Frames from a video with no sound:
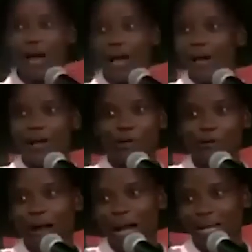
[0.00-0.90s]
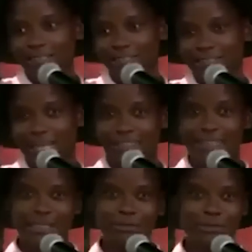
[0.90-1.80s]
little accent that
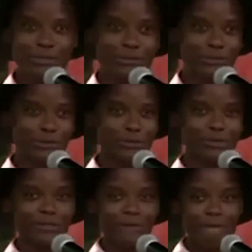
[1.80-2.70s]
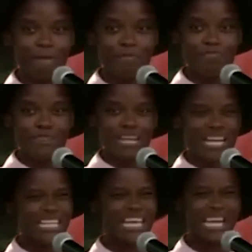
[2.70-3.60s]
seeps through, and
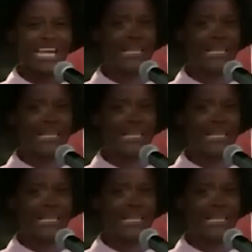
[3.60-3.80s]
the hair that